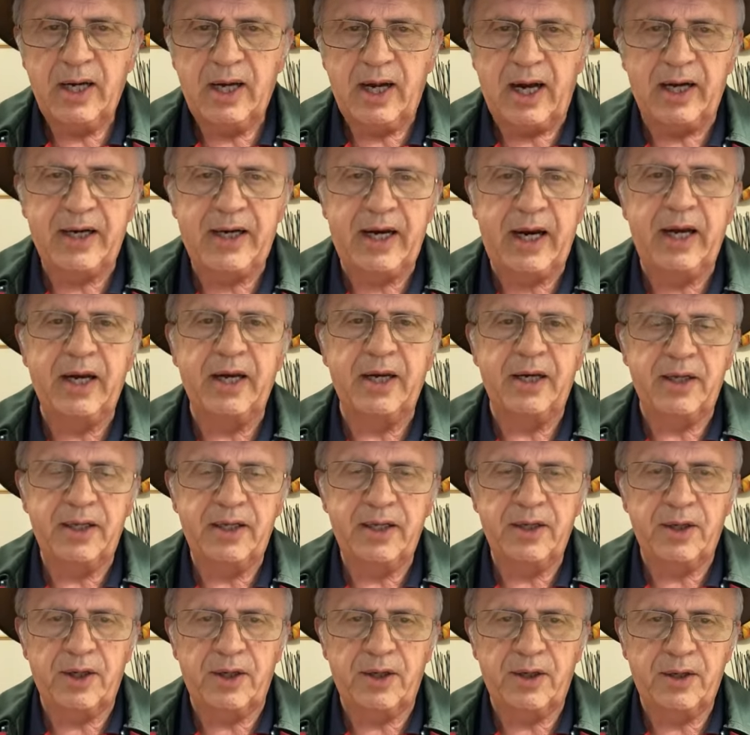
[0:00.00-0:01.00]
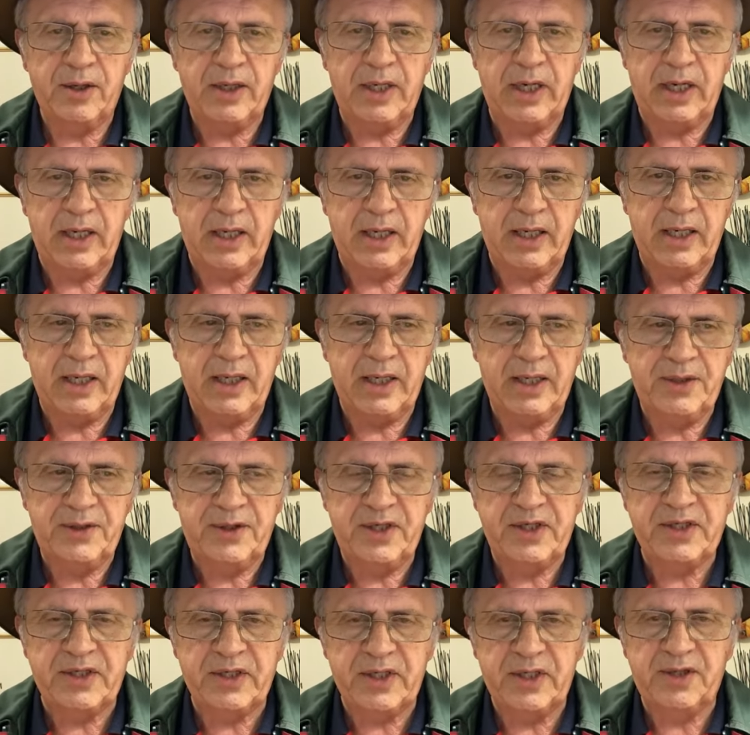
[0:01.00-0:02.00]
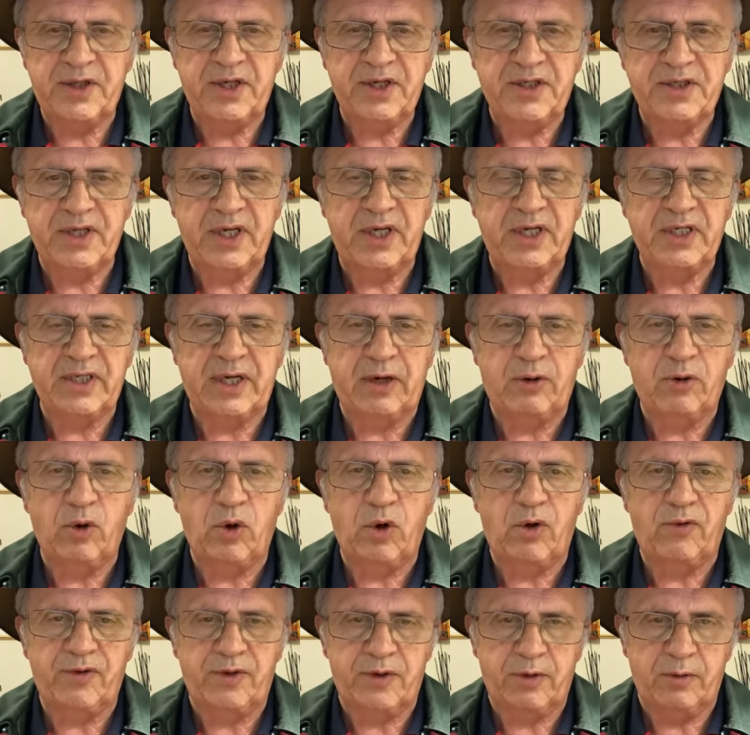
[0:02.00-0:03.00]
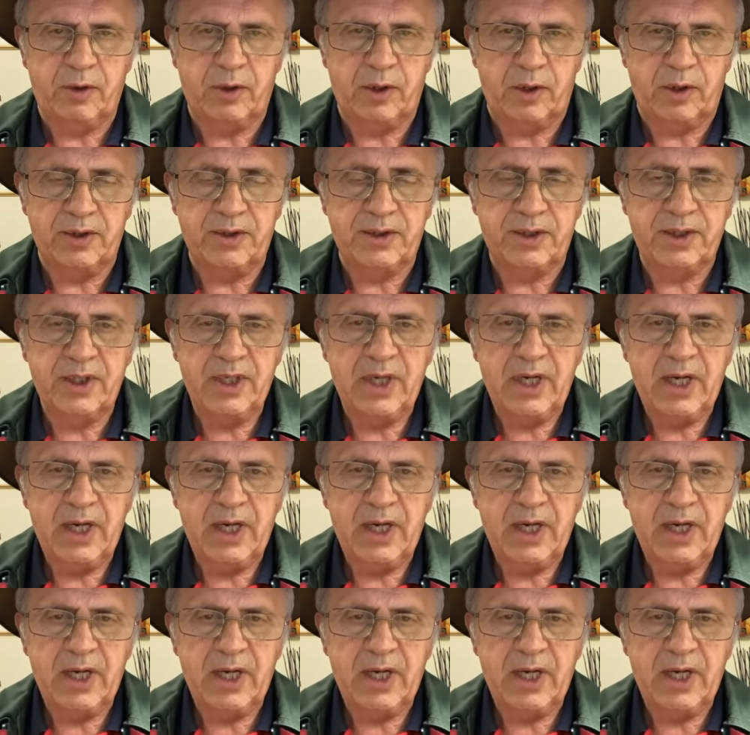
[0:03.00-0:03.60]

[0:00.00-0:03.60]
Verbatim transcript: Again, you know, uh, this, these things are all over the world.